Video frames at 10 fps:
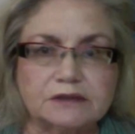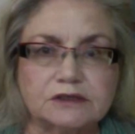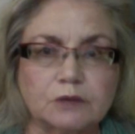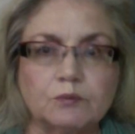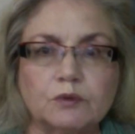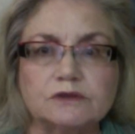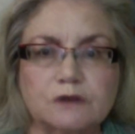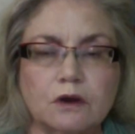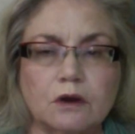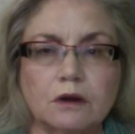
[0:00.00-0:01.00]
temples
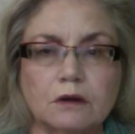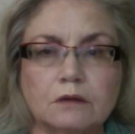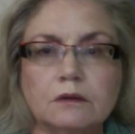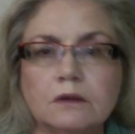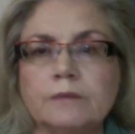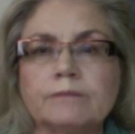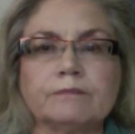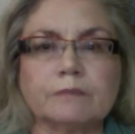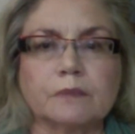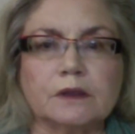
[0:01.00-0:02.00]
are,
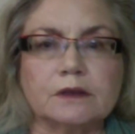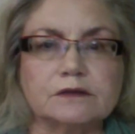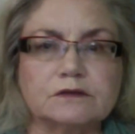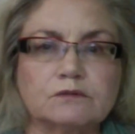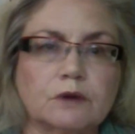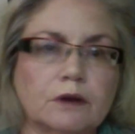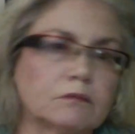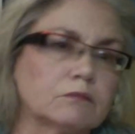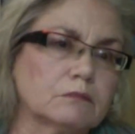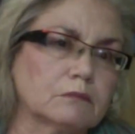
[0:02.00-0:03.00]
is
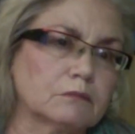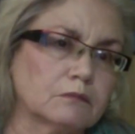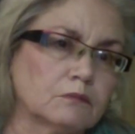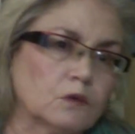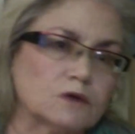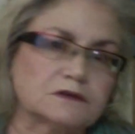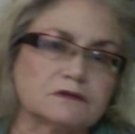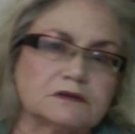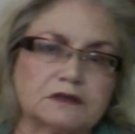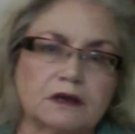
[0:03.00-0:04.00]
where most
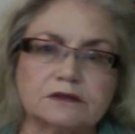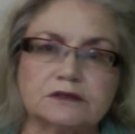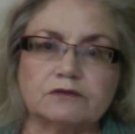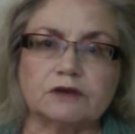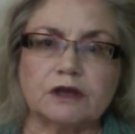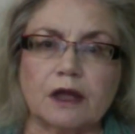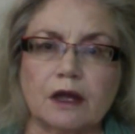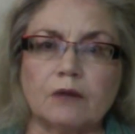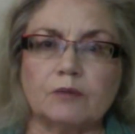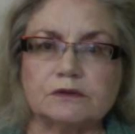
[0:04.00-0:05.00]
of this activity
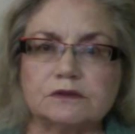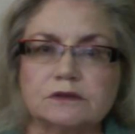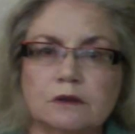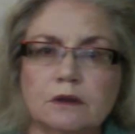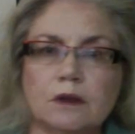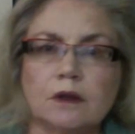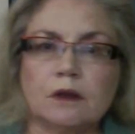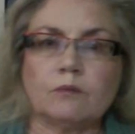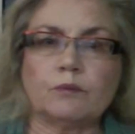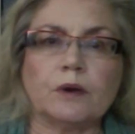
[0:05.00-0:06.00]
happens.
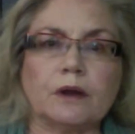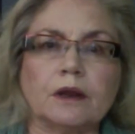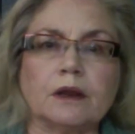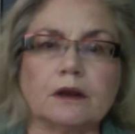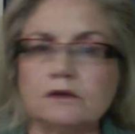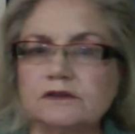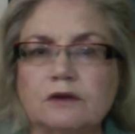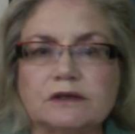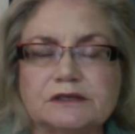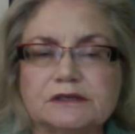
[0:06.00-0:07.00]
And also
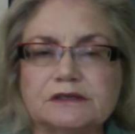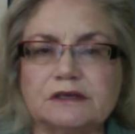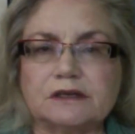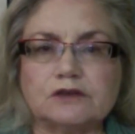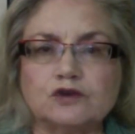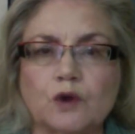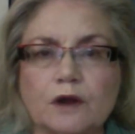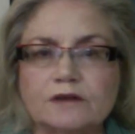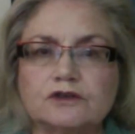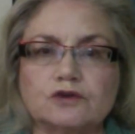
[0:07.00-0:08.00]
I didn't see any
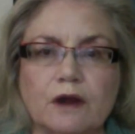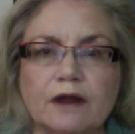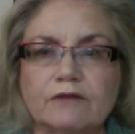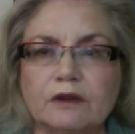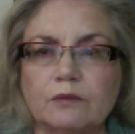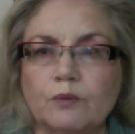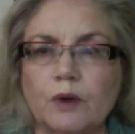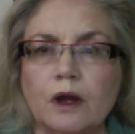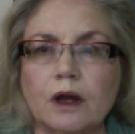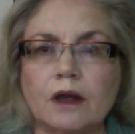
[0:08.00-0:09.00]
trucks driving
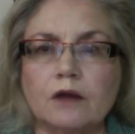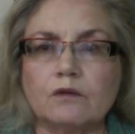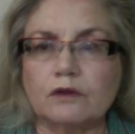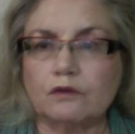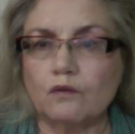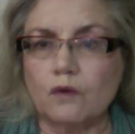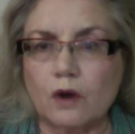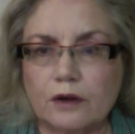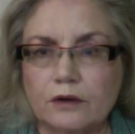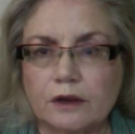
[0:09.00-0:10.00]
by with
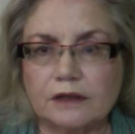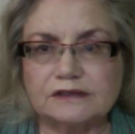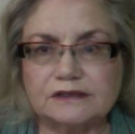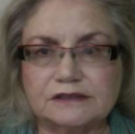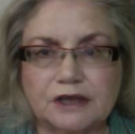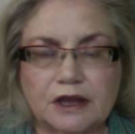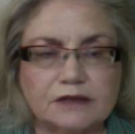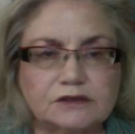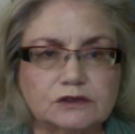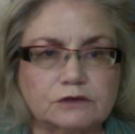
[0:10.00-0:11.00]
water guns
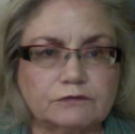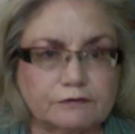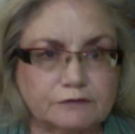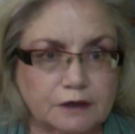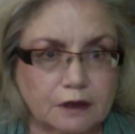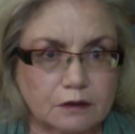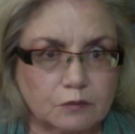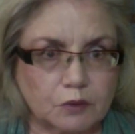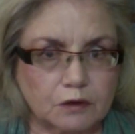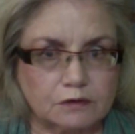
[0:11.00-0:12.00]
attached to
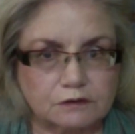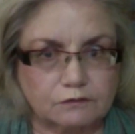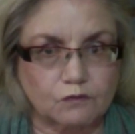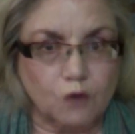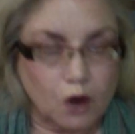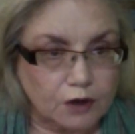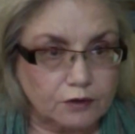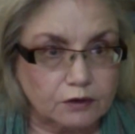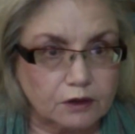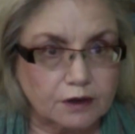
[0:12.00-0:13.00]
50-gallon barrels of
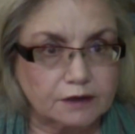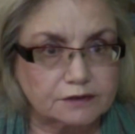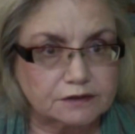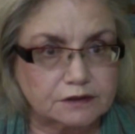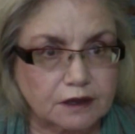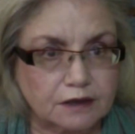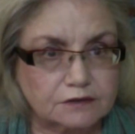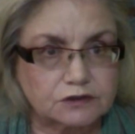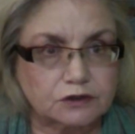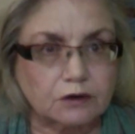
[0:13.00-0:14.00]
water like I did
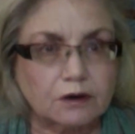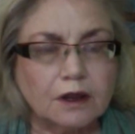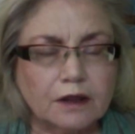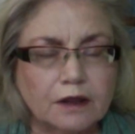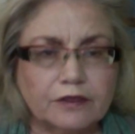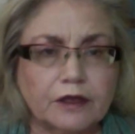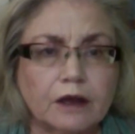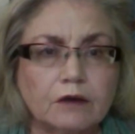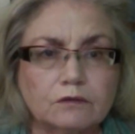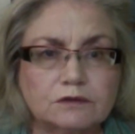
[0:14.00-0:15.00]
last year.
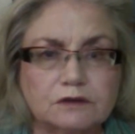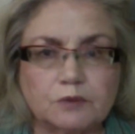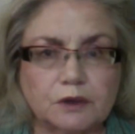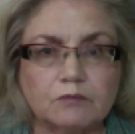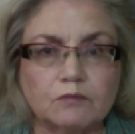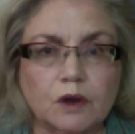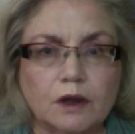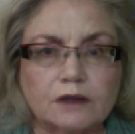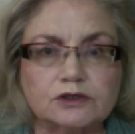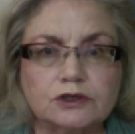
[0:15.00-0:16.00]
That was a bit
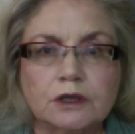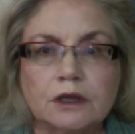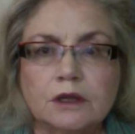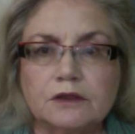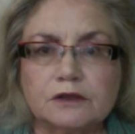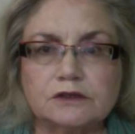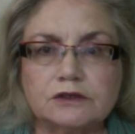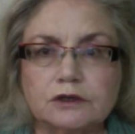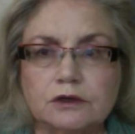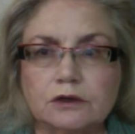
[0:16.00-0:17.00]
much. This
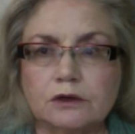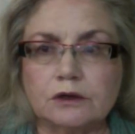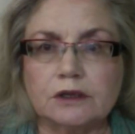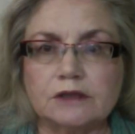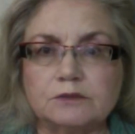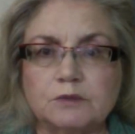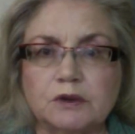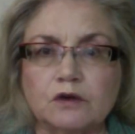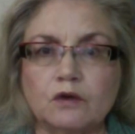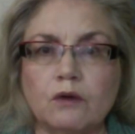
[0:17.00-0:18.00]
year it's
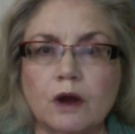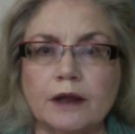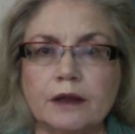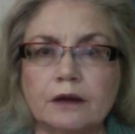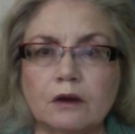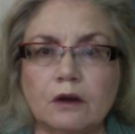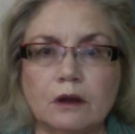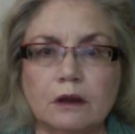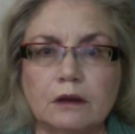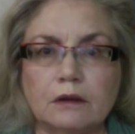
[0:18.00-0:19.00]
been quiet
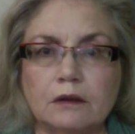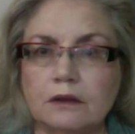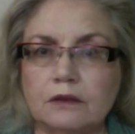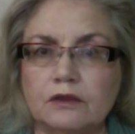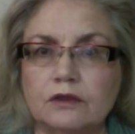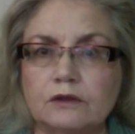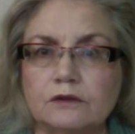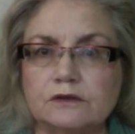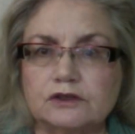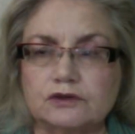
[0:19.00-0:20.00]
on
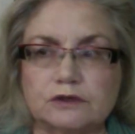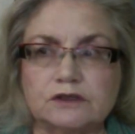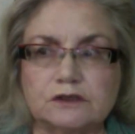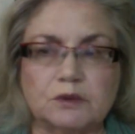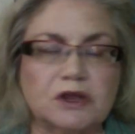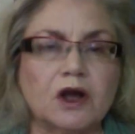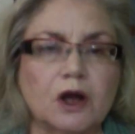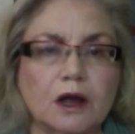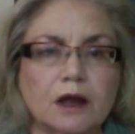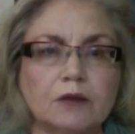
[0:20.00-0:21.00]
the streets
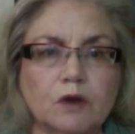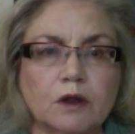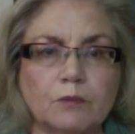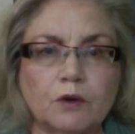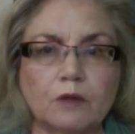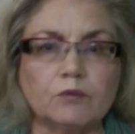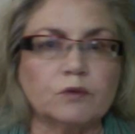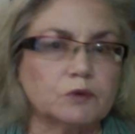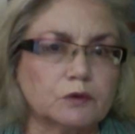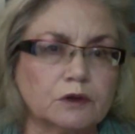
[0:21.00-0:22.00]
behind my
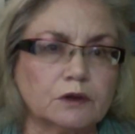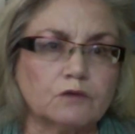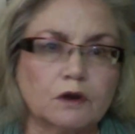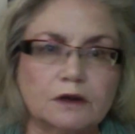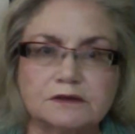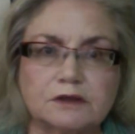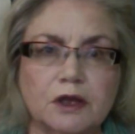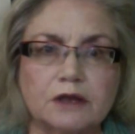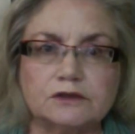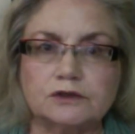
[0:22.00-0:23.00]
apartment building, whereas
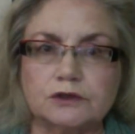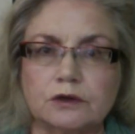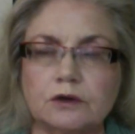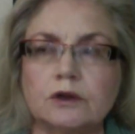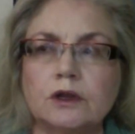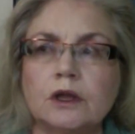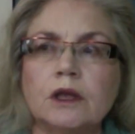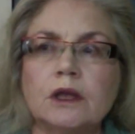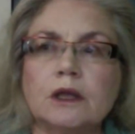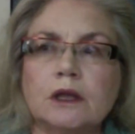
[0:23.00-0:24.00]
last year
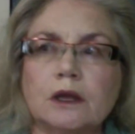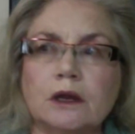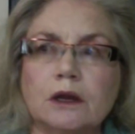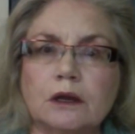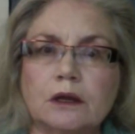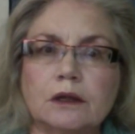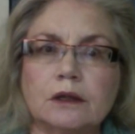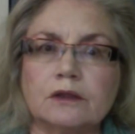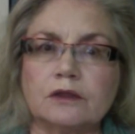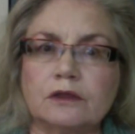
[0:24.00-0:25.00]

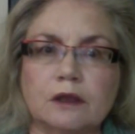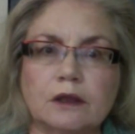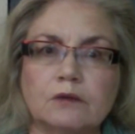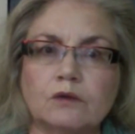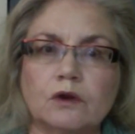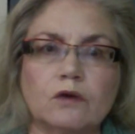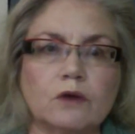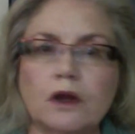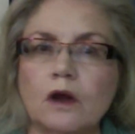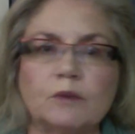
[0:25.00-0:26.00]
they were
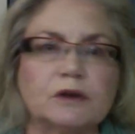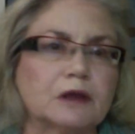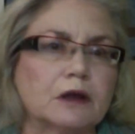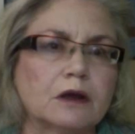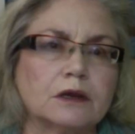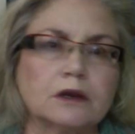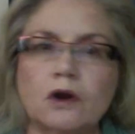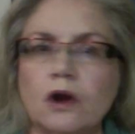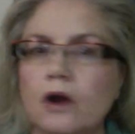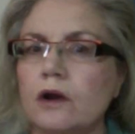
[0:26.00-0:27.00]
going up and down in
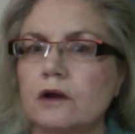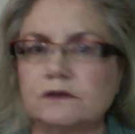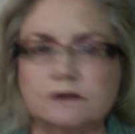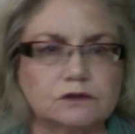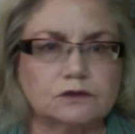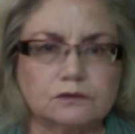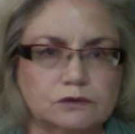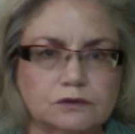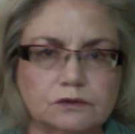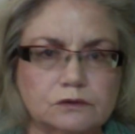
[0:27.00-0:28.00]
cars and
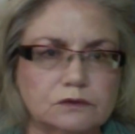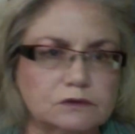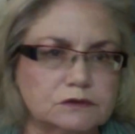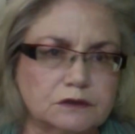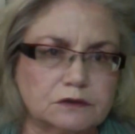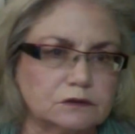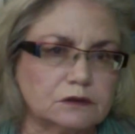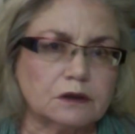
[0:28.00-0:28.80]
tuk-tuks and